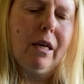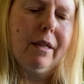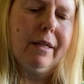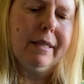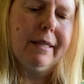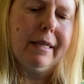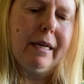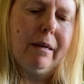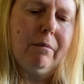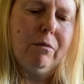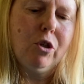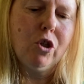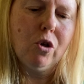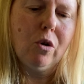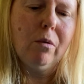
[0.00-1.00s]
the same
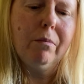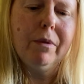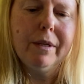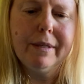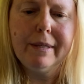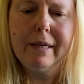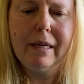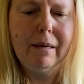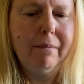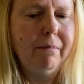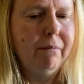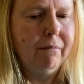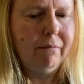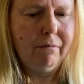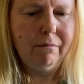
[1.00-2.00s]
job, the
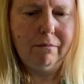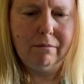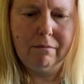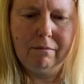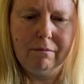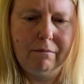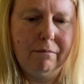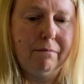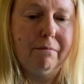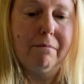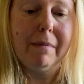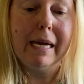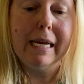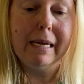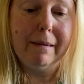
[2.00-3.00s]
same
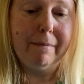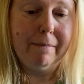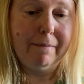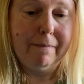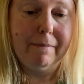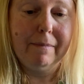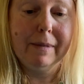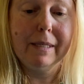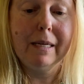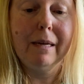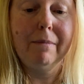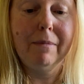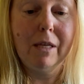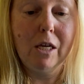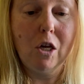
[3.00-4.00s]

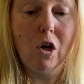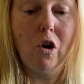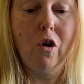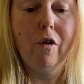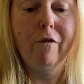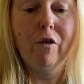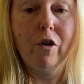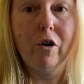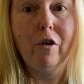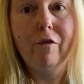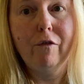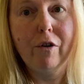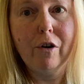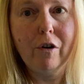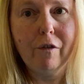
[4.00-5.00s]
thing over and over
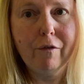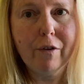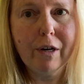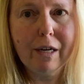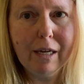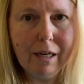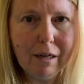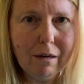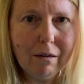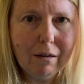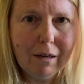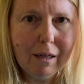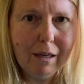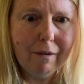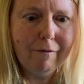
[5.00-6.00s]
and over again. I
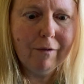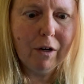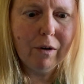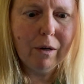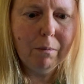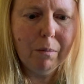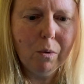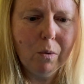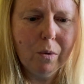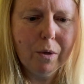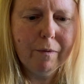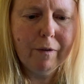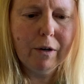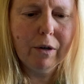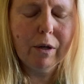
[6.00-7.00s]
get very bored
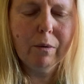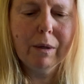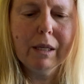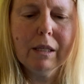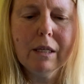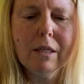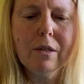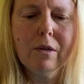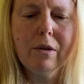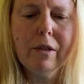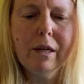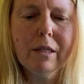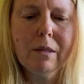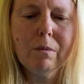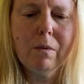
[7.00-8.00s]
very quickly, so
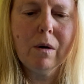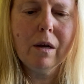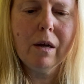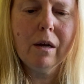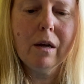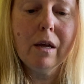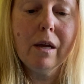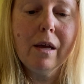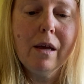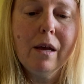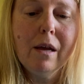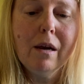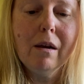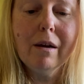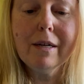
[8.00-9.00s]
that's why I
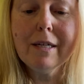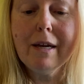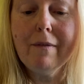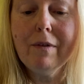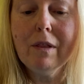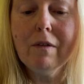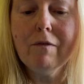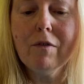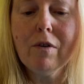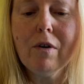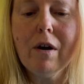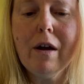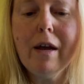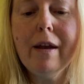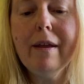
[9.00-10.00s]
liked having the
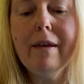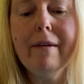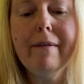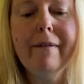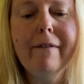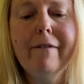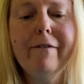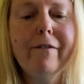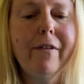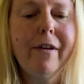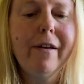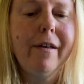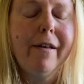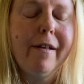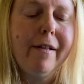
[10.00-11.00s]
variety of
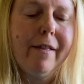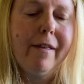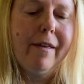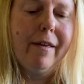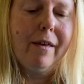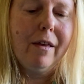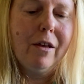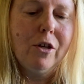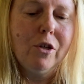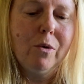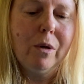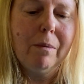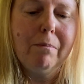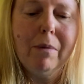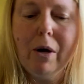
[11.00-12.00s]

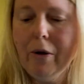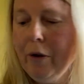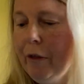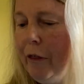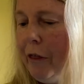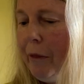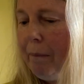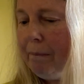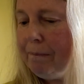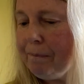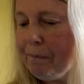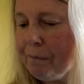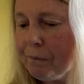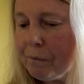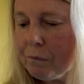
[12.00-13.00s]
doing both.
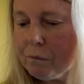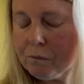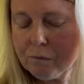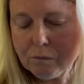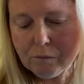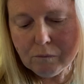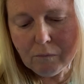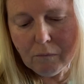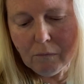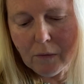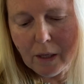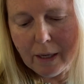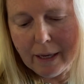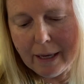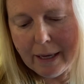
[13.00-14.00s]

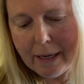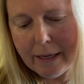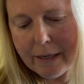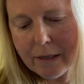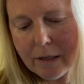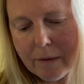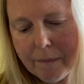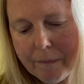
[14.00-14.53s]
And